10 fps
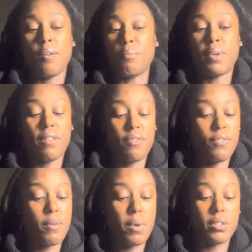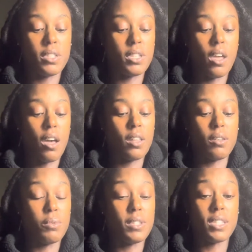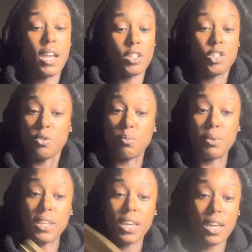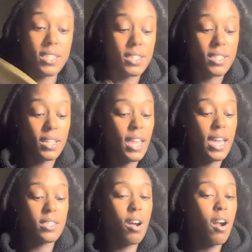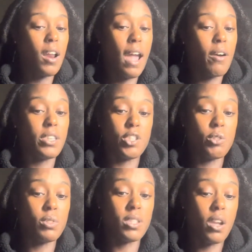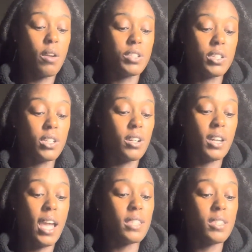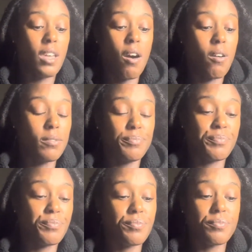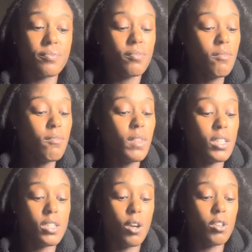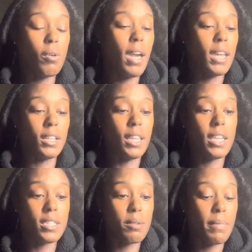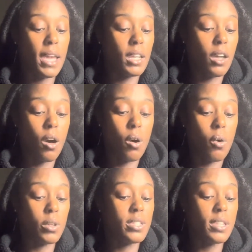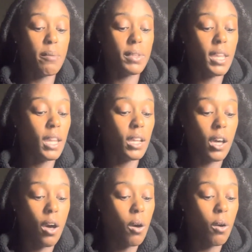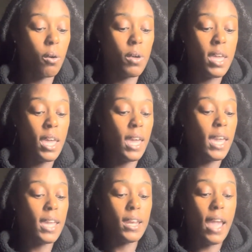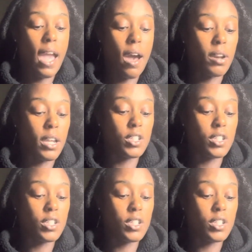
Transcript: But for most of y'all, it was not you, because the last card out is you deserve sugar, not salt. So you had to let somebody go or something go, and now they